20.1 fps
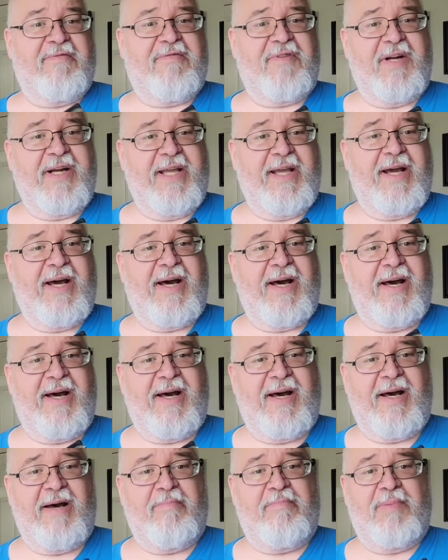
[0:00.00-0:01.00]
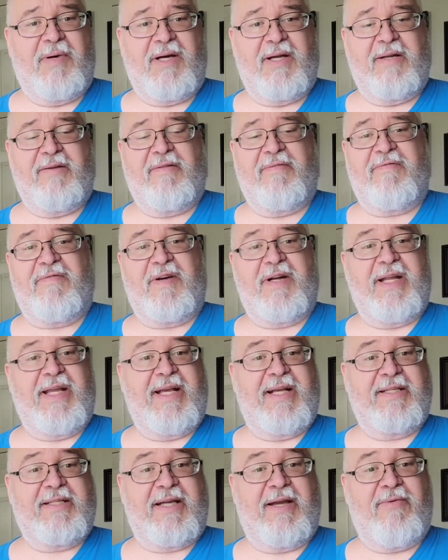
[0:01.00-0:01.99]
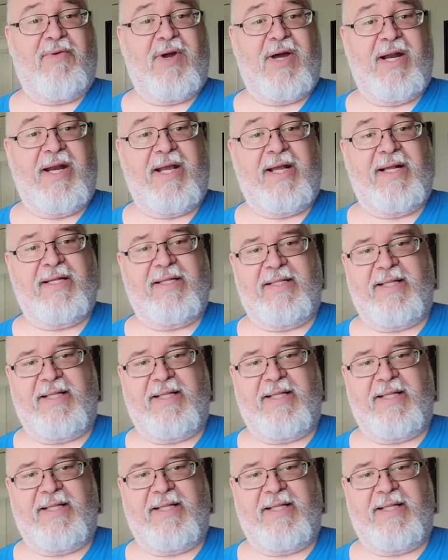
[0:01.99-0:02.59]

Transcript: funny haha, but funny as ironic,